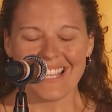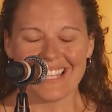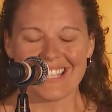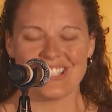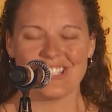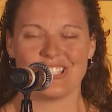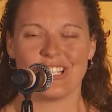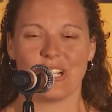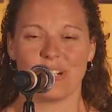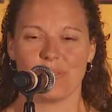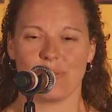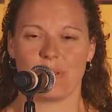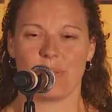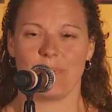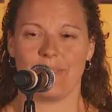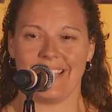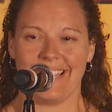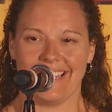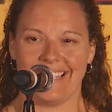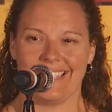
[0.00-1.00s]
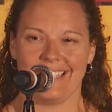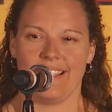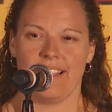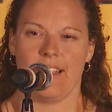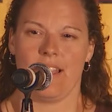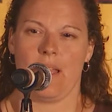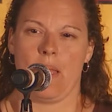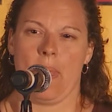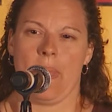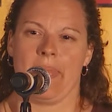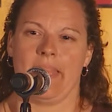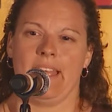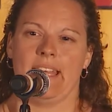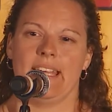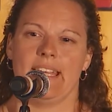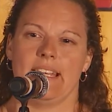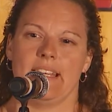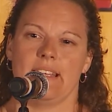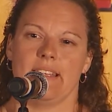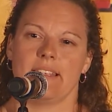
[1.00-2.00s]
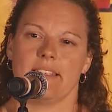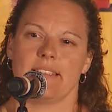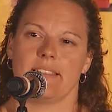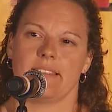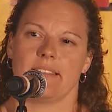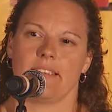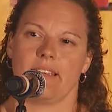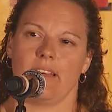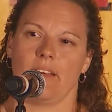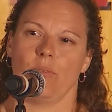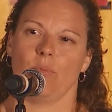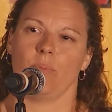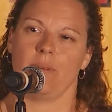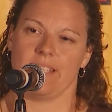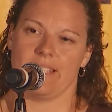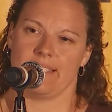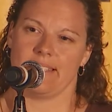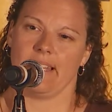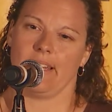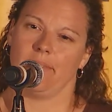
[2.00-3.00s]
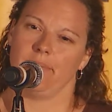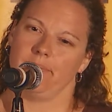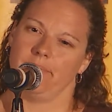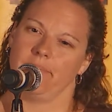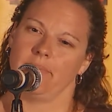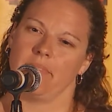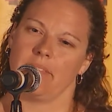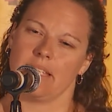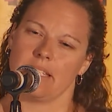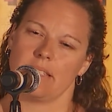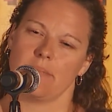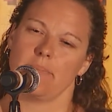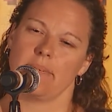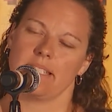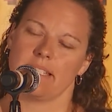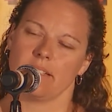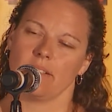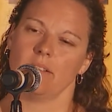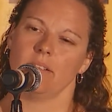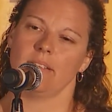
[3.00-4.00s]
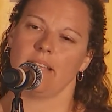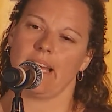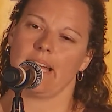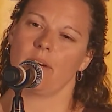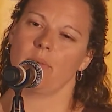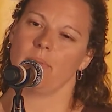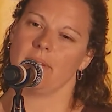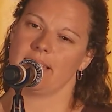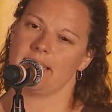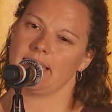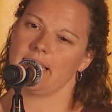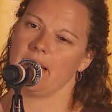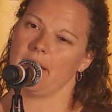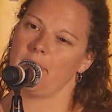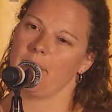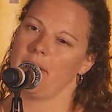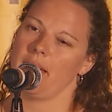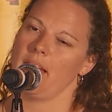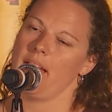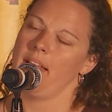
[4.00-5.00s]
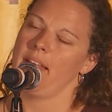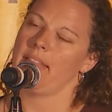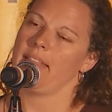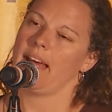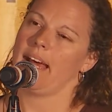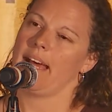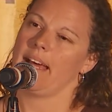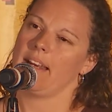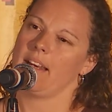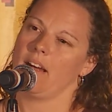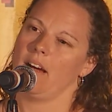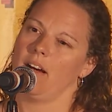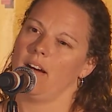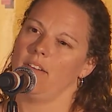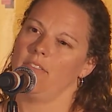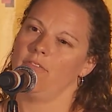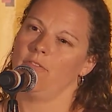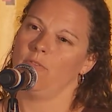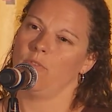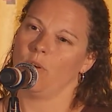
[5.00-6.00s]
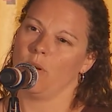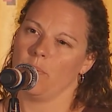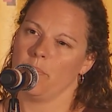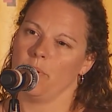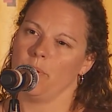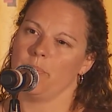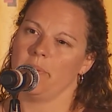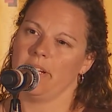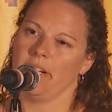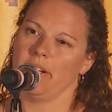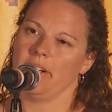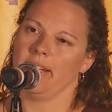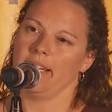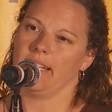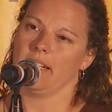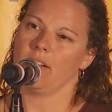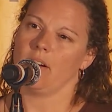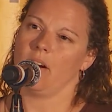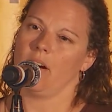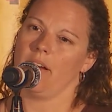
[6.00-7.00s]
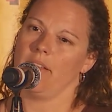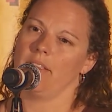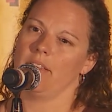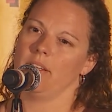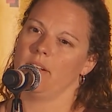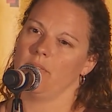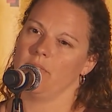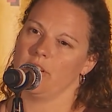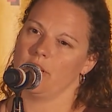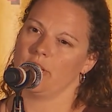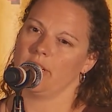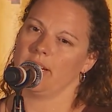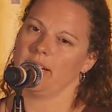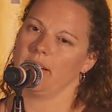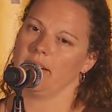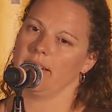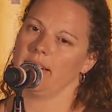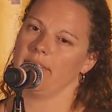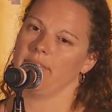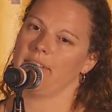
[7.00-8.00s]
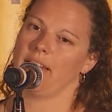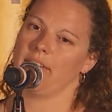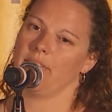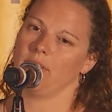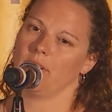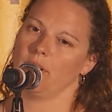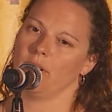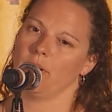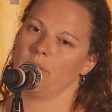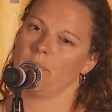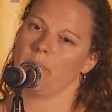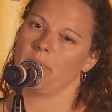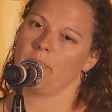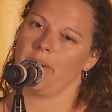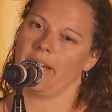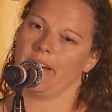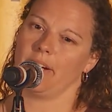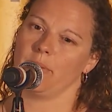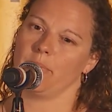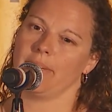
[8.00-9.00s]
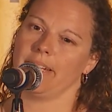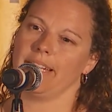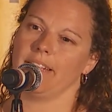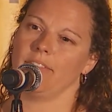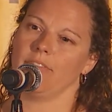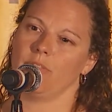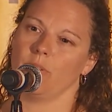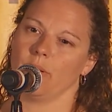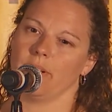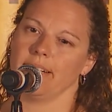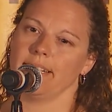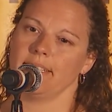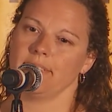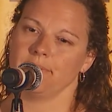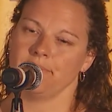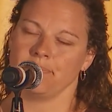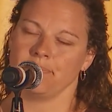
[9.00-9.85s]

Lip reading: shared with me his wisdom, this mystical-like wisdom that a formal period called the novitiate could have never prepared me for.